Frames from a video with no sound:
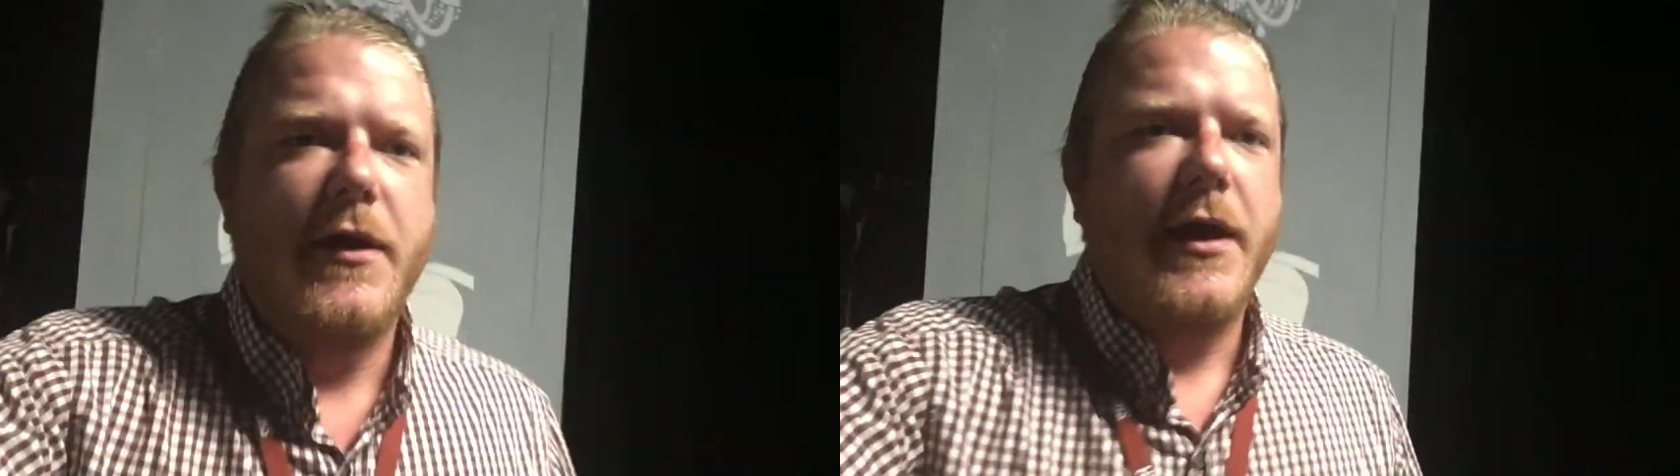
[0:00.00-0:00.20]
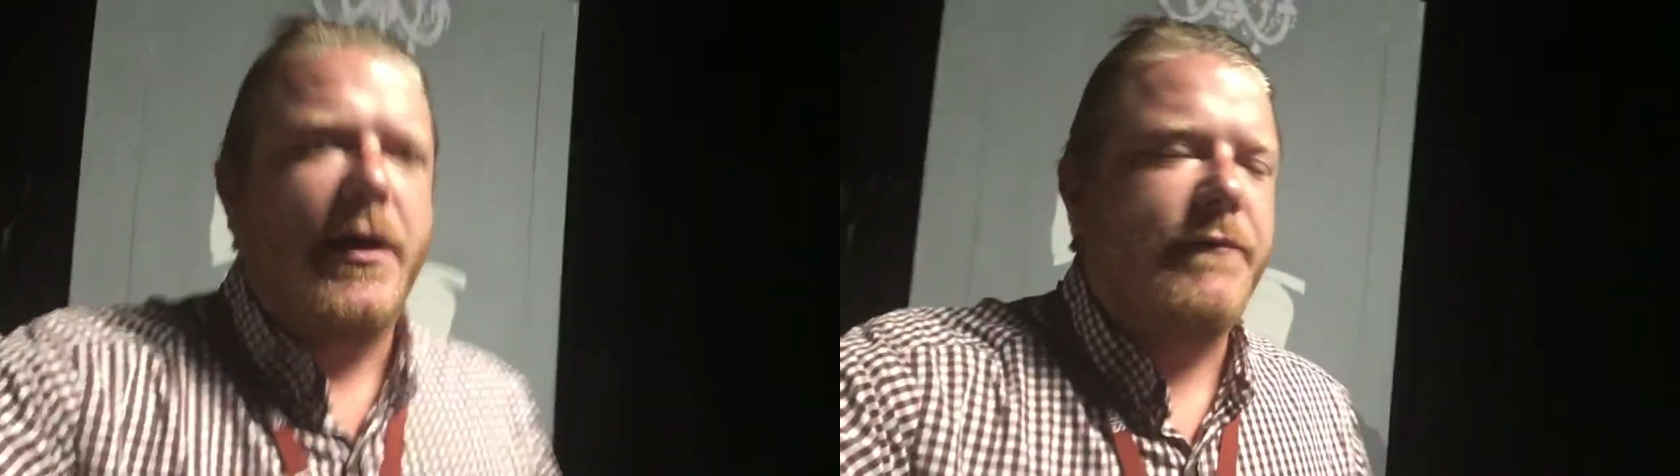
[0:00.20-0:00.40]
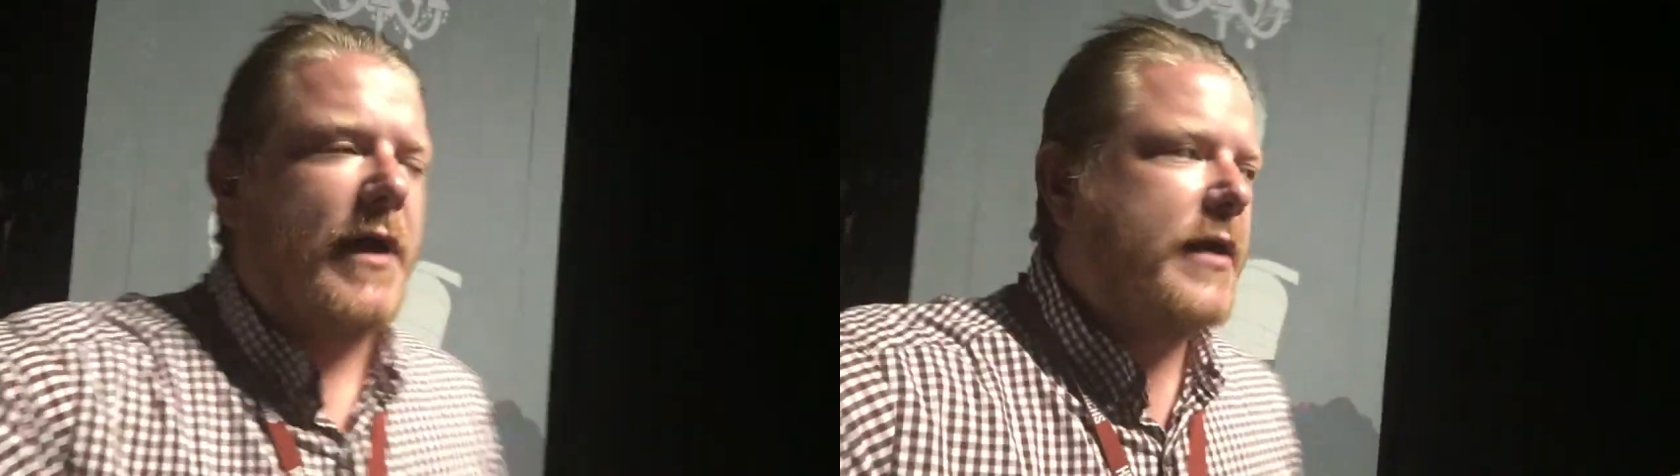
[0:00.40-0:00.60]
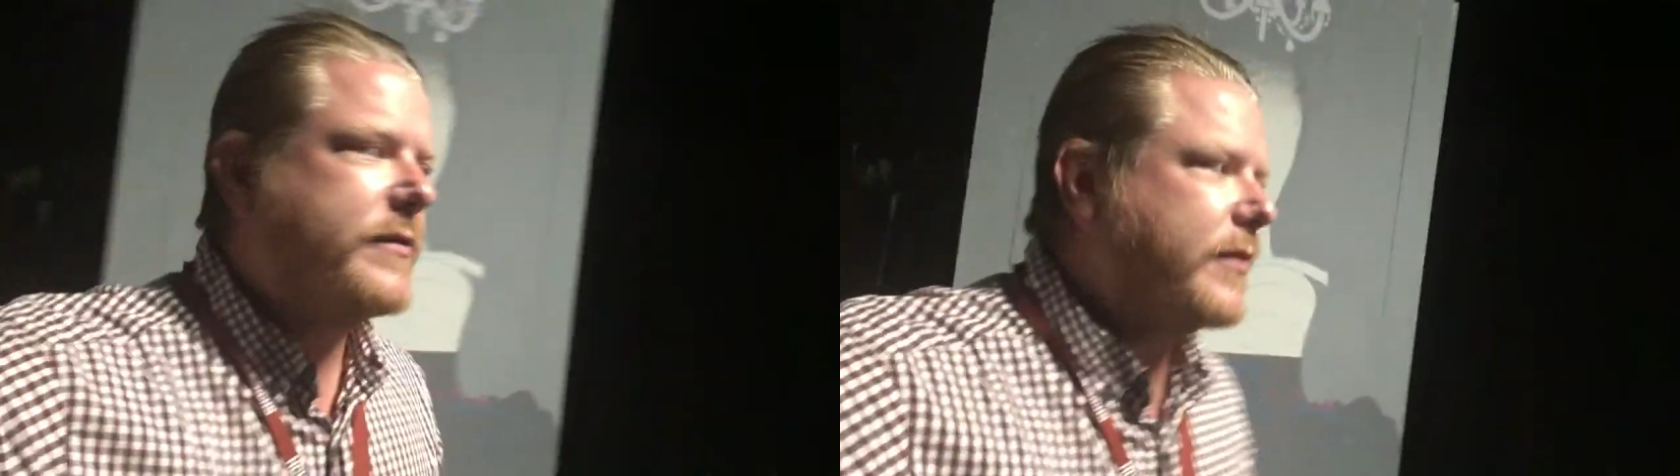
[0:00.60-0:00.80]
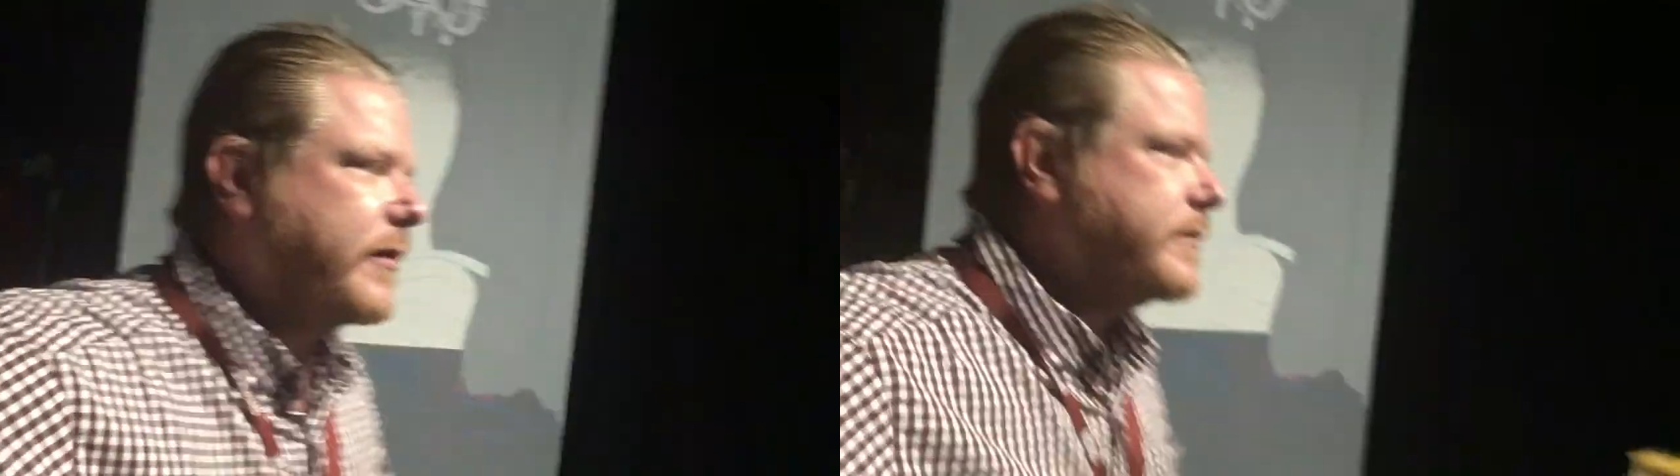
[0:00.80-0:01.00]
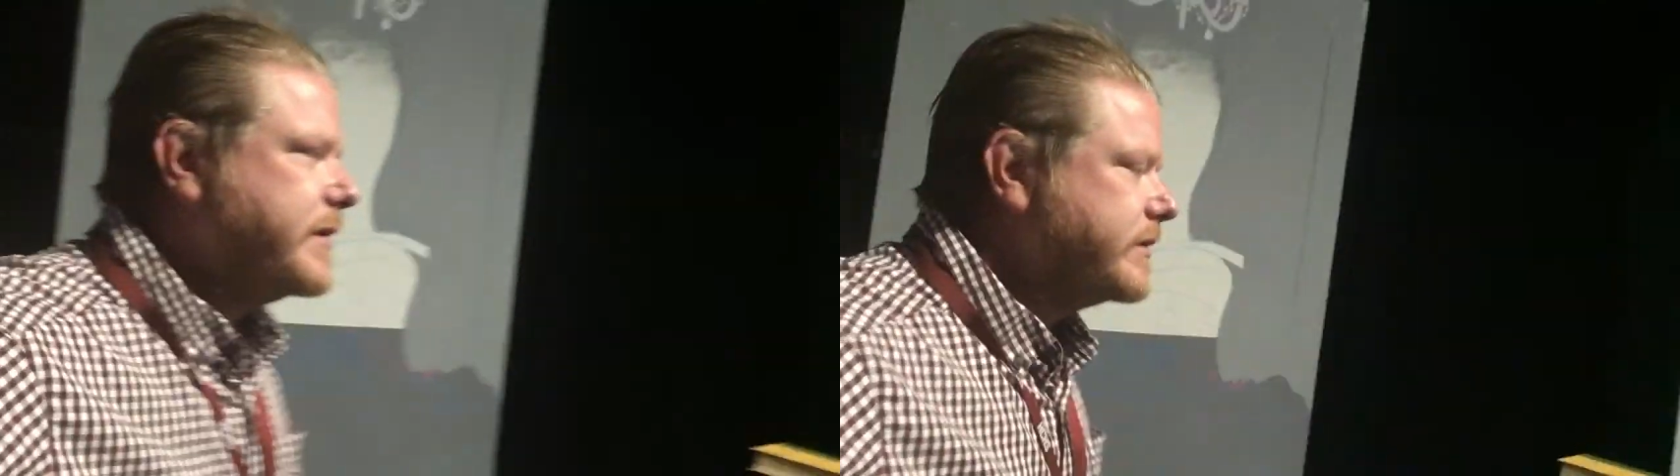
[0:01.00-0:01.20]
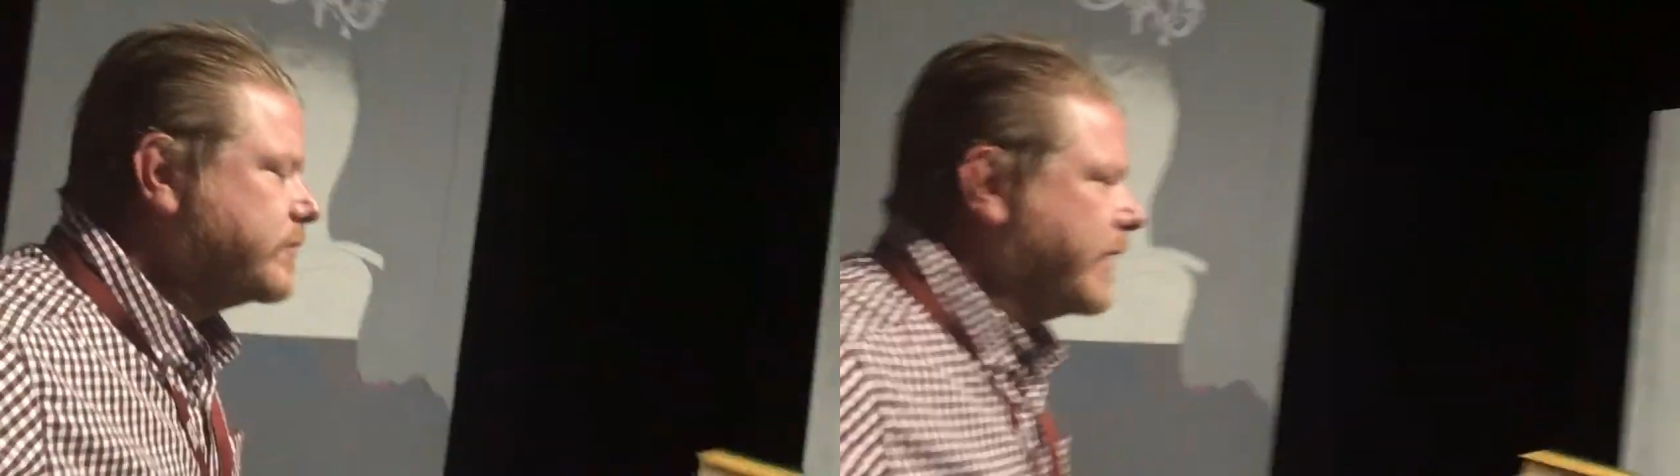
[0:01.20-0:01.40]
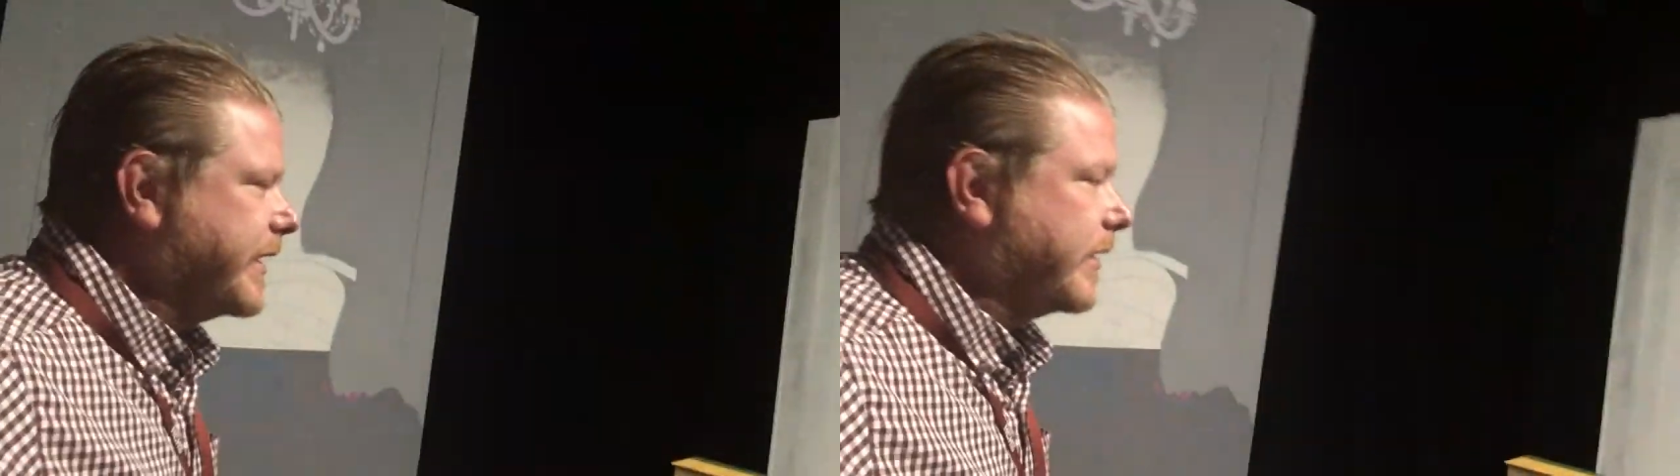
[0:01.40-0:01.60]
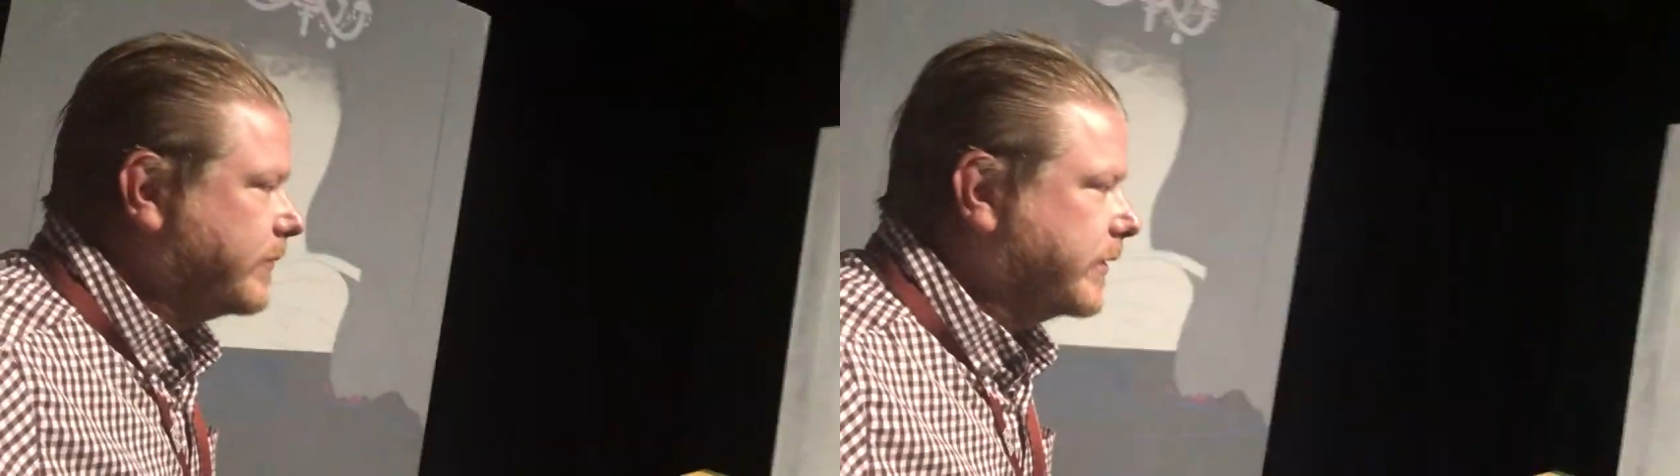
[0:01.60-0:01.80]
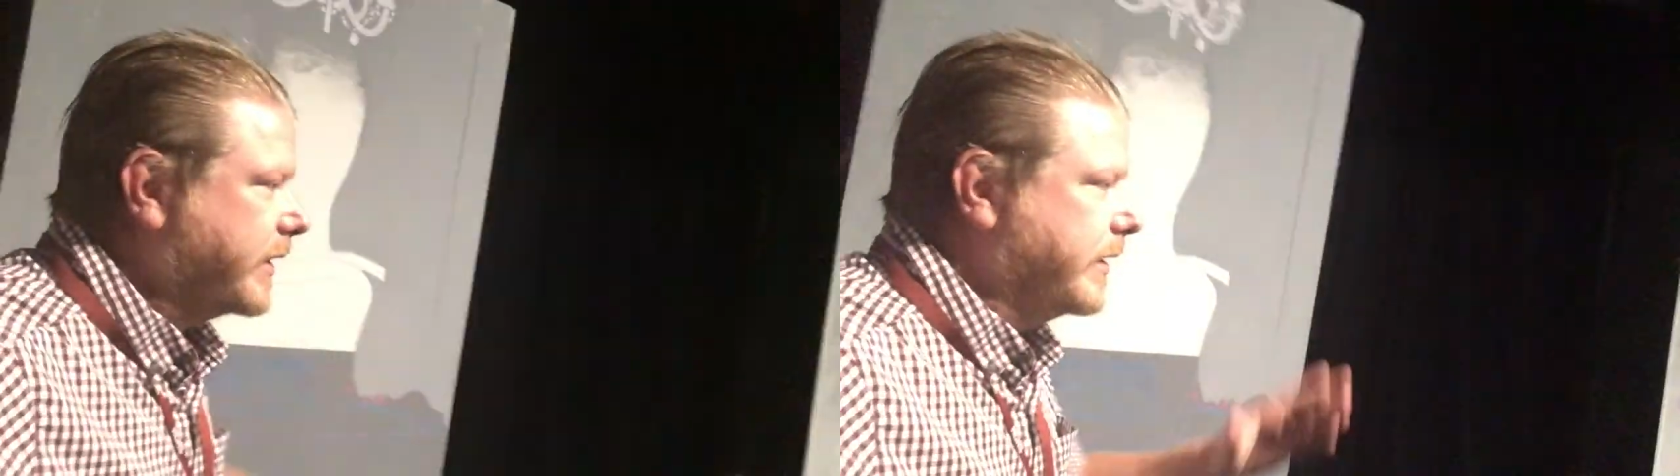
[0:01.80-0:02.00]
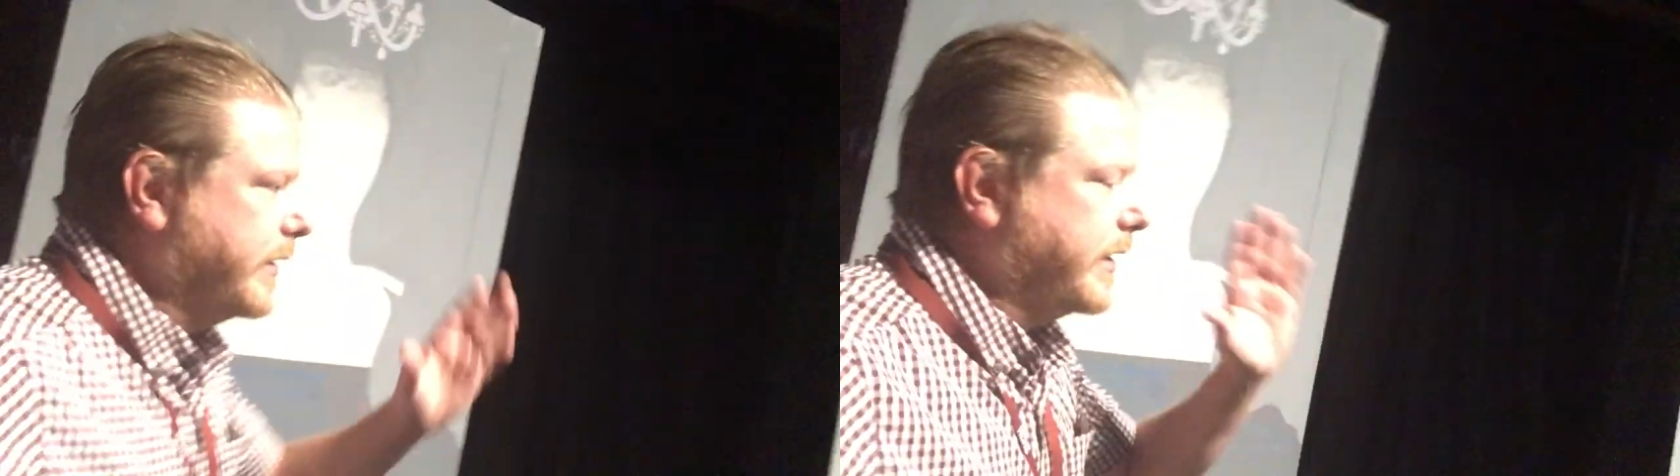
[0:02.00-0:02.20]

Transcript: If I turn this way and I'm looking